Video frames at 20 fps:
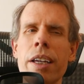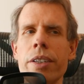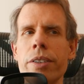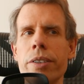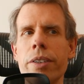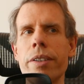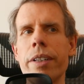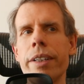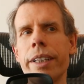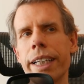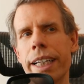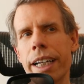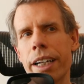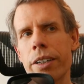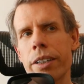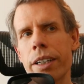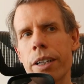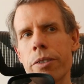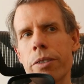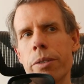So the
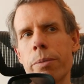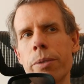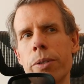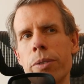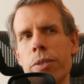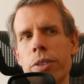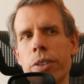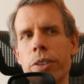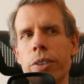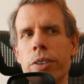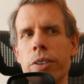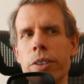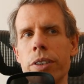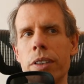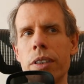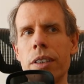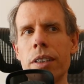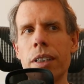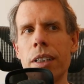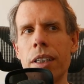Laguerre-Gauss modes are
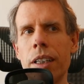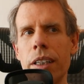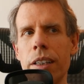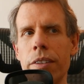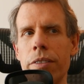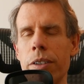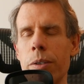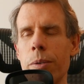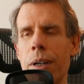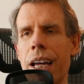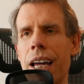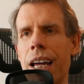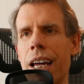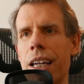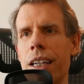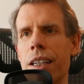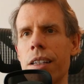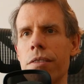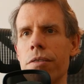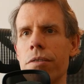good if you
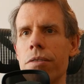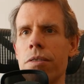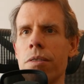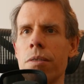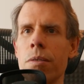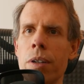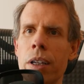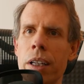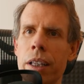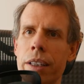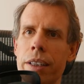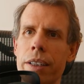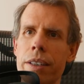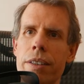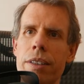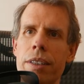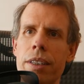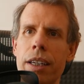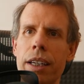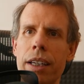have,
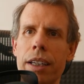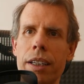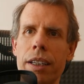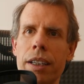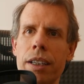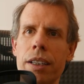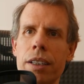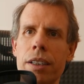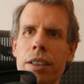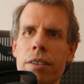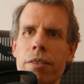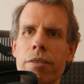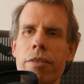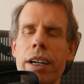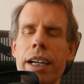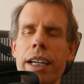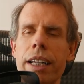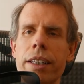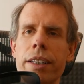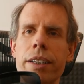let's say,
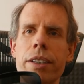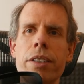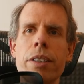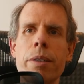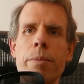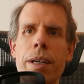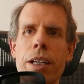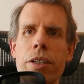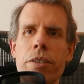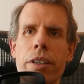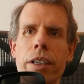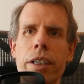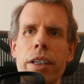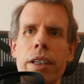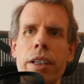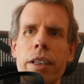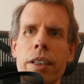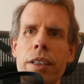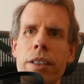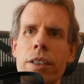radially
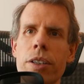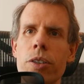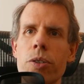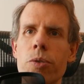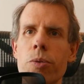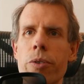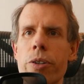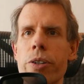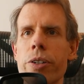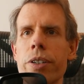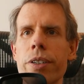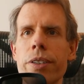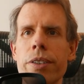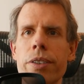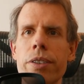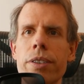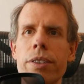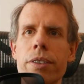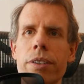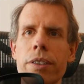symmetric distortions.